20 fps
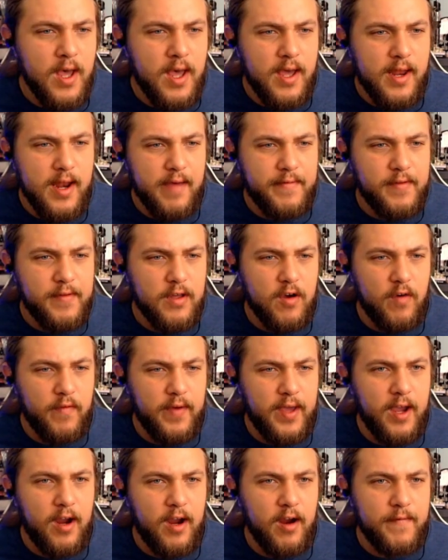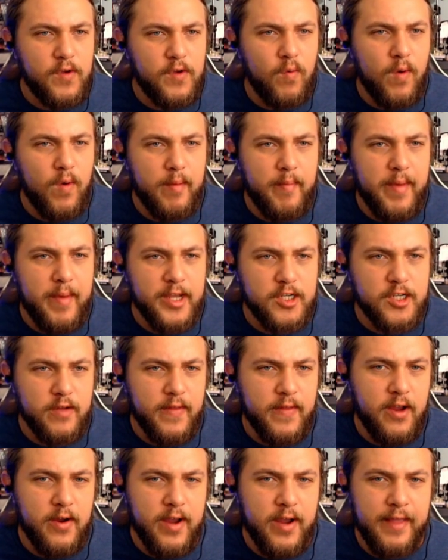Now, if you look over here, if you want to make sure
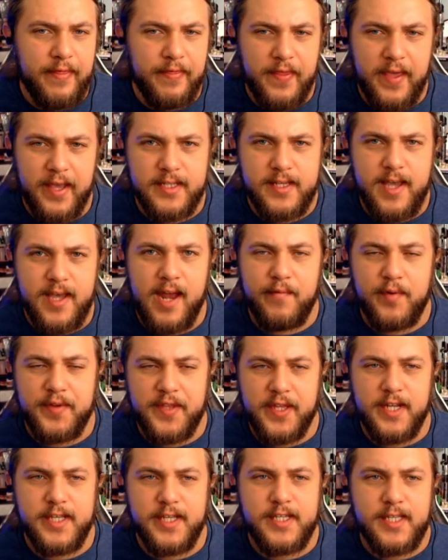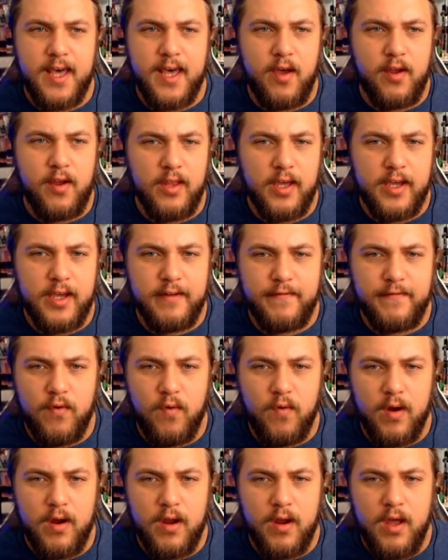that you're getting things kind of within a scale you're looking
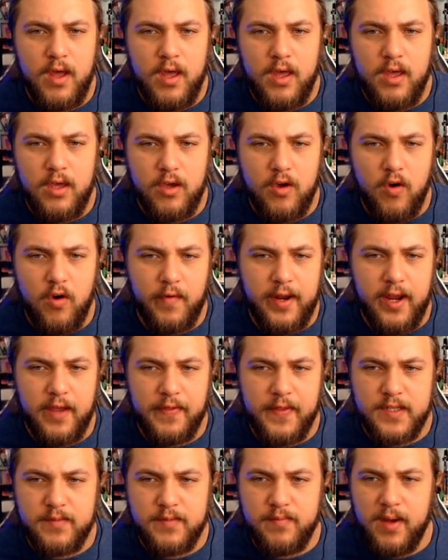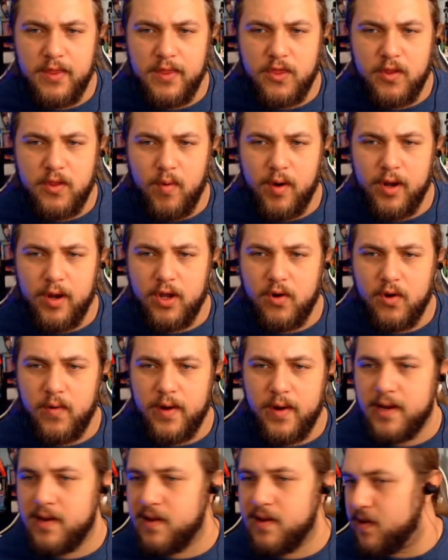for, you can go over and hit this button, throw on a
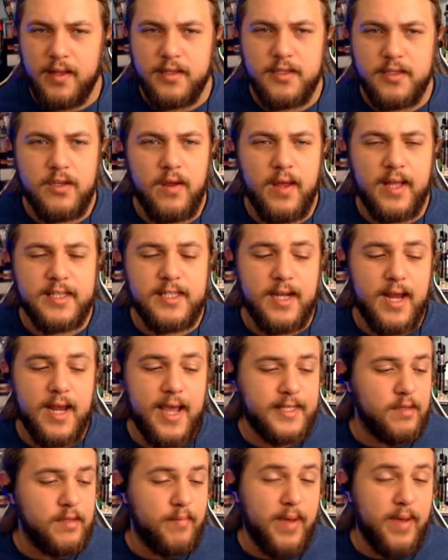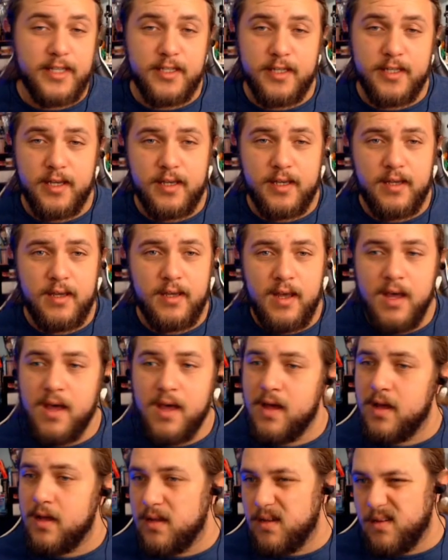grid. So that's nice and basic.
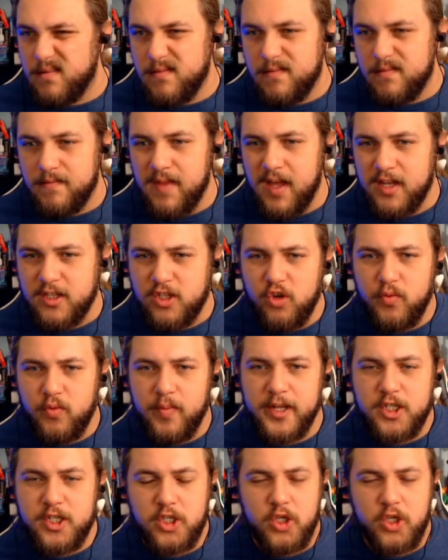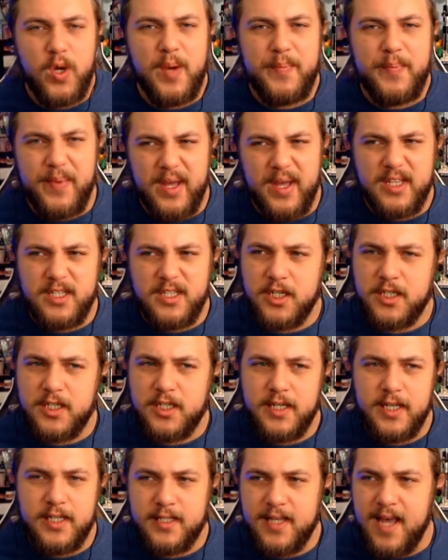Not too much to it, but just
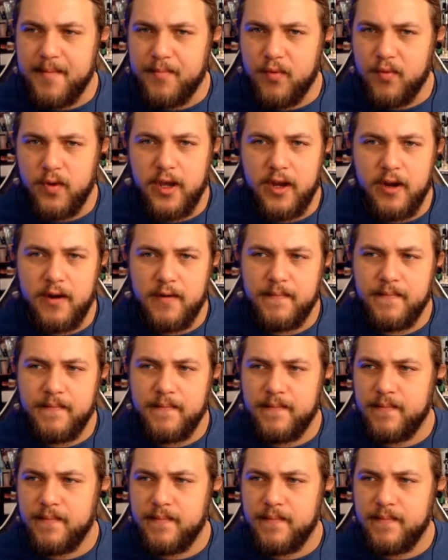an example here.